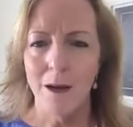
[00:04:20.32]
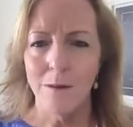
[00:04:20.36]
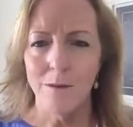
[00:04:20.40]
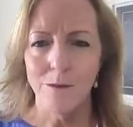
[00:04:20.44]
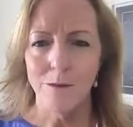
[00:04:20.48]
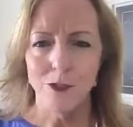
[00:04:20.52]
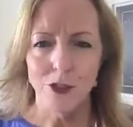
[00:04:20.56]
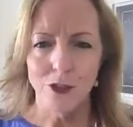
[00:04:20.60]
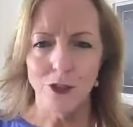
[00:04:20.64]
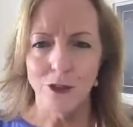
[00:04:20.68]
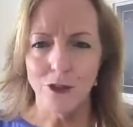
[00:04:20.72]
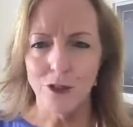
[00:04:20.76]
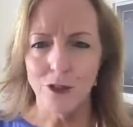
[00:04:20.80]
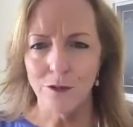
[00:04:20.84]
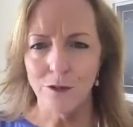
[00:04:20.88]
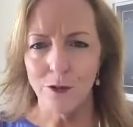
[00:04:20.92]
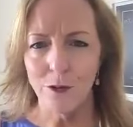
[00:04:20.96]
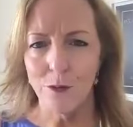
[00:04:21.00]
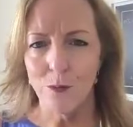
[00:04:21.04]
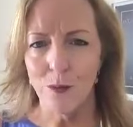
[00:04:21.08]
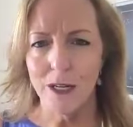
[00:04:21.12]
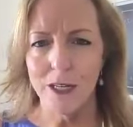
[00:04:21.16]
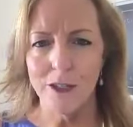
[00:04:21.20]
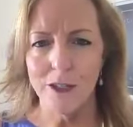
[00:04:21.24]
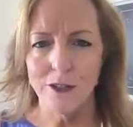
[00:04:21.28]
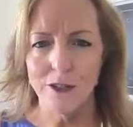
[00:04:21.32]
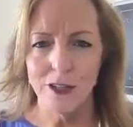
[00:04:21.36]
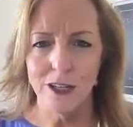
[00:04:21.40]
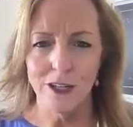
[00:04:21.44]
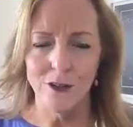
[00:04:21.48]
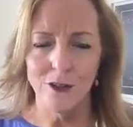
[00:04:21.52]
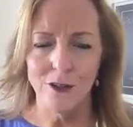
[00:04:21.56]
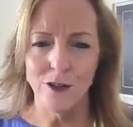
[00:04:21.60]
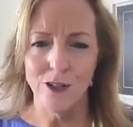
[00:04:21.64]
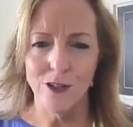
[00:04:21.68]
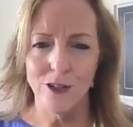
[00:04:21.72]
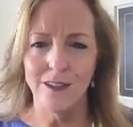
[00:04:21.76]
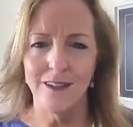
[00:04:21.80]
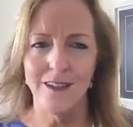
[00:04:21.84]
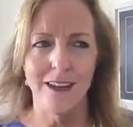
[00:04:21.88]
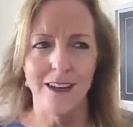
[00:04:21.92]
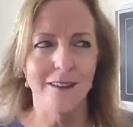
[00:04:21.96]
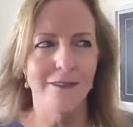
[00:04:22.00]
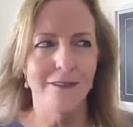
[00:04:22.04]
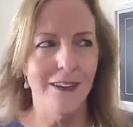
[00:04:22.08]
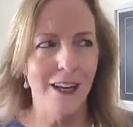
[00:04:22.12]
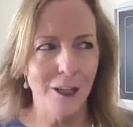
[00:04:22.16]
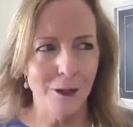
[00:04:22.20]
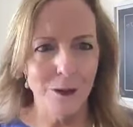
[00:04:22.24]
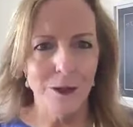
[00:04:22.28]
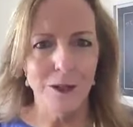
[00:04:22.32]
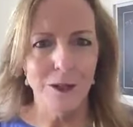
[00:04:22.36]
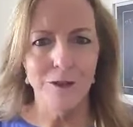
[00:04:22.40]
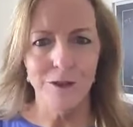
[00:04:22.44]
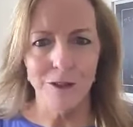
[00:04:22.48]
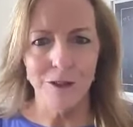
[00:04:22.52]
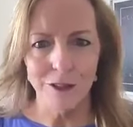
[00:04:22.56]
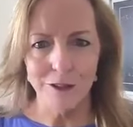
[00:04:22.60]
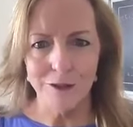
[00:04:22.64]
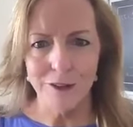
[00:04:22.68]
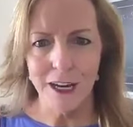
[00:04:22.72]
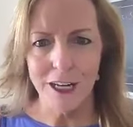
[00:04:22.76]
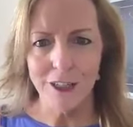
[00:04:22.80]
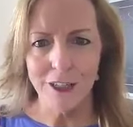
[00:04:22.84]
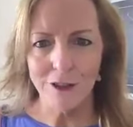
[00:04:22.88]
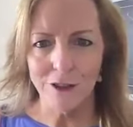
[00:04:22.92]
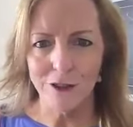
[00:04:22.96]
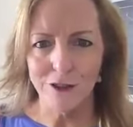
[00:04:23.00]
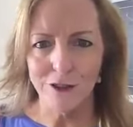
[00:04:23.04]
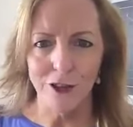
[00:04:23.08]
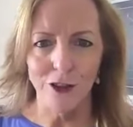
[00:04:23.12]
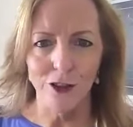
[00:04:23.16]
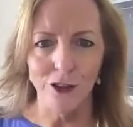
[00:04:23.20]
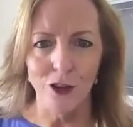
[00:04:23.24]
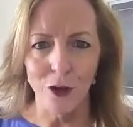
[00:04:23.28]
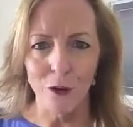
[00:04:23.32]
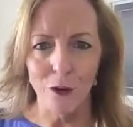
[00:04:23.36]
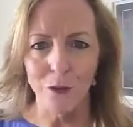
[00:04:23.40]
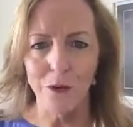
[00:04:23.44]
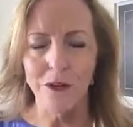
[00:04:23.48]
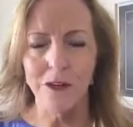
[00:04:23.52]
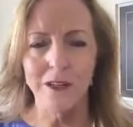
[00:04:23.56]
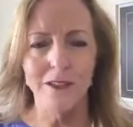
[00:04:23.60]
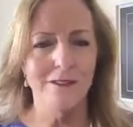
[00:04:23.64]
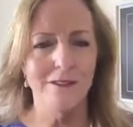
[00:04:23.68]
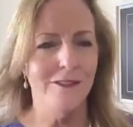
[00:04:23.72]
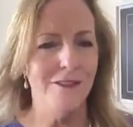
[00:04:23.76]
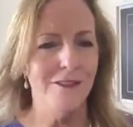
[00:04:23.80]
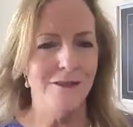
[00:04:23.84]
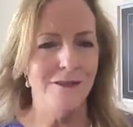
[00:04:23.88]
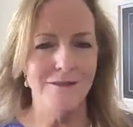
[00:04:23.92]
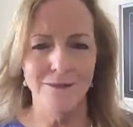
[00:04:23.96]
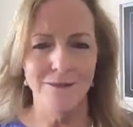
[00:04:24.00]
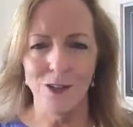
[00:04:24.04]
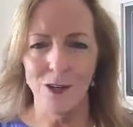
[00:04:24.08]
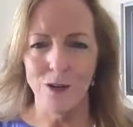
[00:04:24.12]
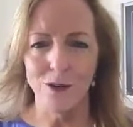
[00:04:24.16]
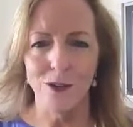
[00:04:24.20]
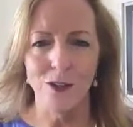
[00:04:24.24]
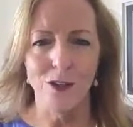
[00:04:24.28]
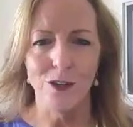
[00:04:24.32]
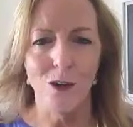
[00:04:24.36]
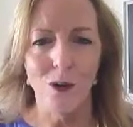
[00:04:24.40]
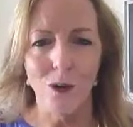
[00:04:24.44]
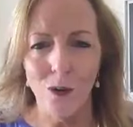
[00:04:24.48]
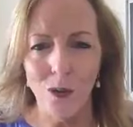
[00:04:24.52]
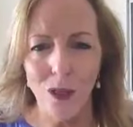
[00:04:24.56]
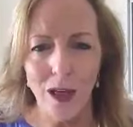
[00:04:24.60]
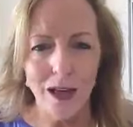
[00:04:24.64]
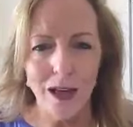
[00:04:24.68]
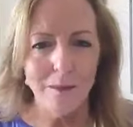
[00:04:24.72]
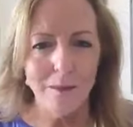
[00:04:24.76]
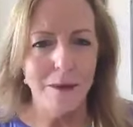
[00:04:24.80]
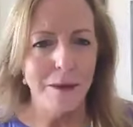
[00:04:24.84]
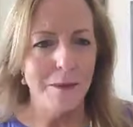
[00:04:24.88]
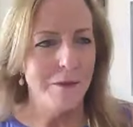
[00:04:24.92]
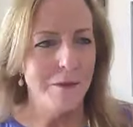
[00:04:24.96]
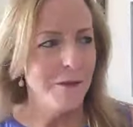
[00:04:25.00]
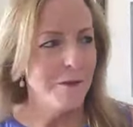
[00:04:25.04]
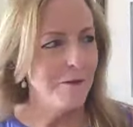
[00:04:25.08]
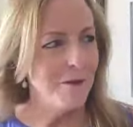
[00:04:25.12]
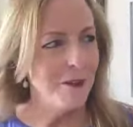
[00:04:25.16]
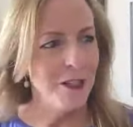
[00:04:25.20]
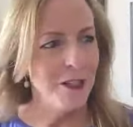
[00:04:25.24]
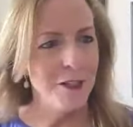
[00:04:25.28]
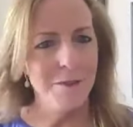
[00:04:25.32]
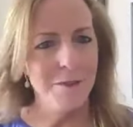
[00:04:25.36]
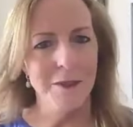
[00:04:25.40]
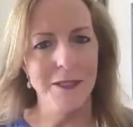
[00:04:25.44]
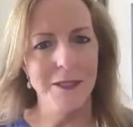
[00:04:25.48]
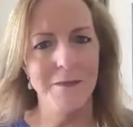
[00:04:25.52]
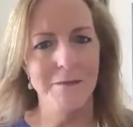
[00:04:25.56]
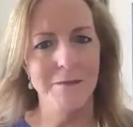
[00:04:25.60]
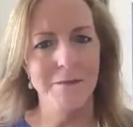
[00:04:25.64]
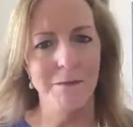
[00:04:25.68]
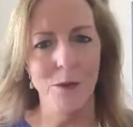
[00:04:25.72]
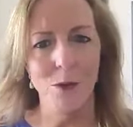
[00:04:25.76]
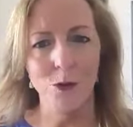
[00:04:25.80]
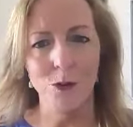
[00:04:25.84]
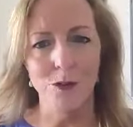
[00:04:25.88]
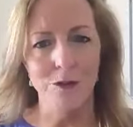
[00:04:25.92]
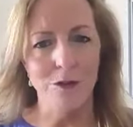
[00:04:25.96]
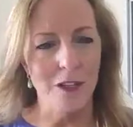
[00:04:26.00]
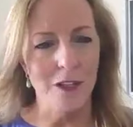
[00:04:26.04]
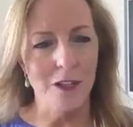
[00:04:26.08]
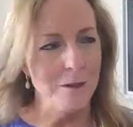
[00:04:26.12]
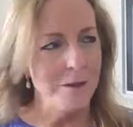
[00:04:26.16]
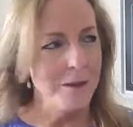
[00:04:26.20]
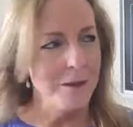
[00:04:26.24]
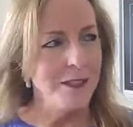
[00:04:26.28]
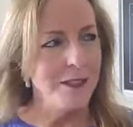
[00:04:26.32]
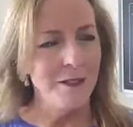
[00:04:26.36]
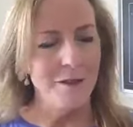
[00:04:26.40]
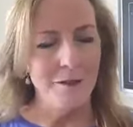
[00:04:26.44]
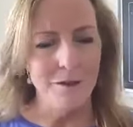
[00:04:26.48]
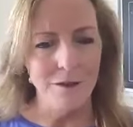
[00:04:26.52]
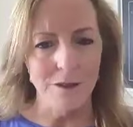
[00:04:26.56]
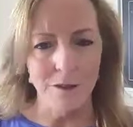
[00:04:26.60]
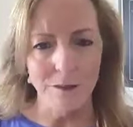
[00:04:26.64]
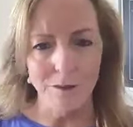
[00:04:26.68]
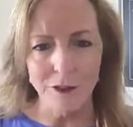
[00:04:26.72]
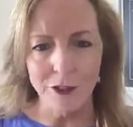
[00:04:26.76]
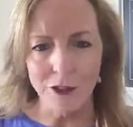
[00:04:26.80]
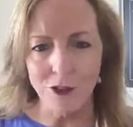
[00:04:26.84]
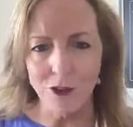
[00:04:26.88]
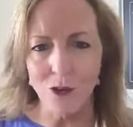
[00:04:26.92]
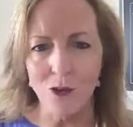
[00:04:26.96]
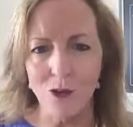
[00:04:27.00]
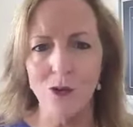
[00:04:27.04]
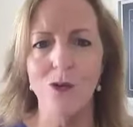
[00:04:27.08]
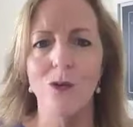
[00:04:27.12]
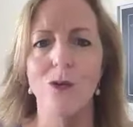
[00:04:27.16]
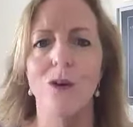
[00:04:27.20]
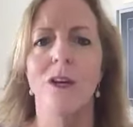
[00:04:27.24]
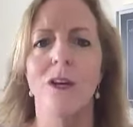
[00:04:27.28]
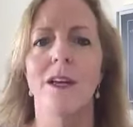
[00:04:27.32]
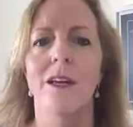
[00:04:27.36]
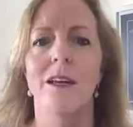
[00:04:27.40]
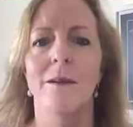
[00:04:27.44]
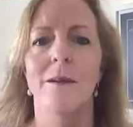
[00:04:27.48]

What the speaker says: just different ways that you could evaluate your risk factors and lower it. You don't need a whole lot, maybe some multivitamins and some fish oil.